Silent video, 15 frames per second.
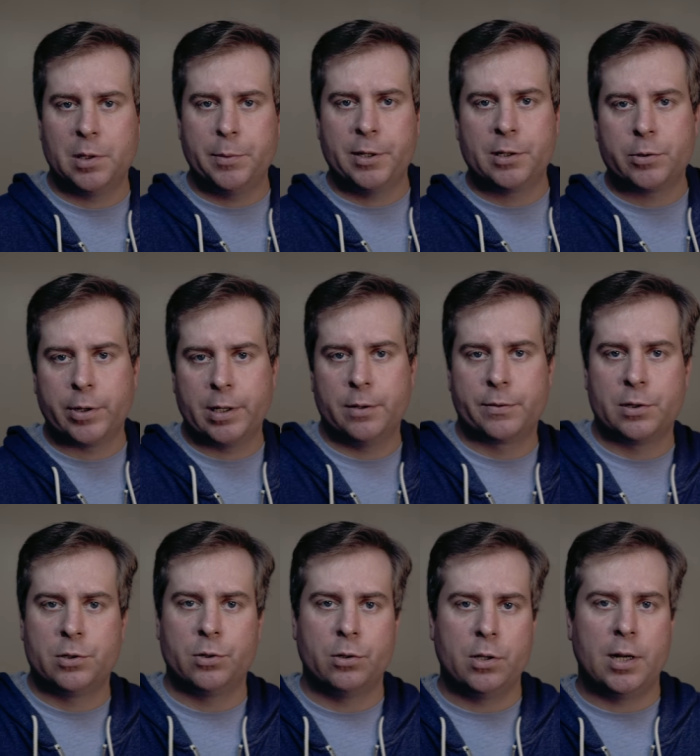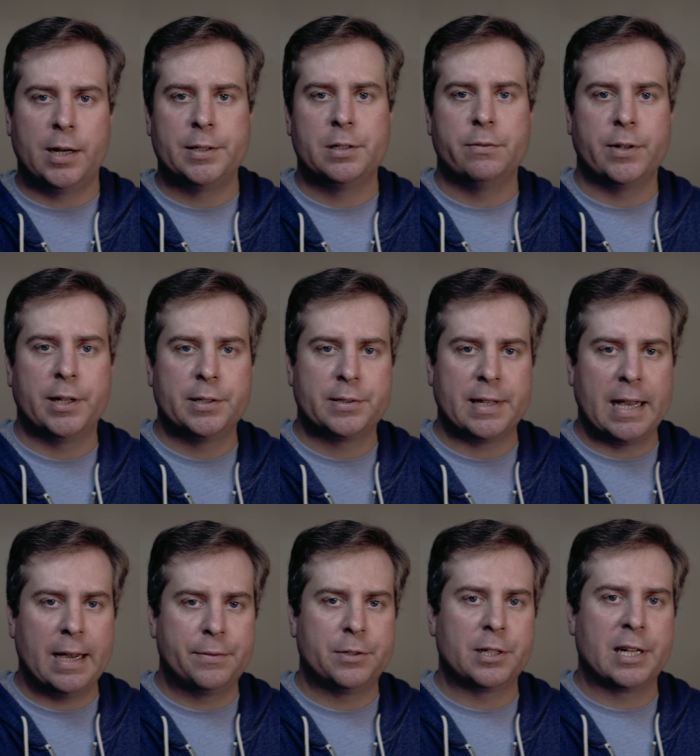limited creative control on device
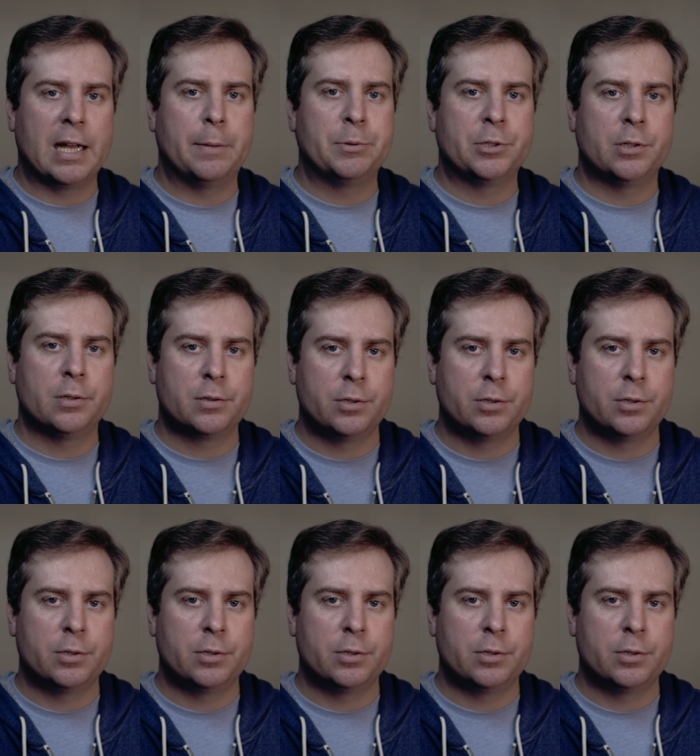after capture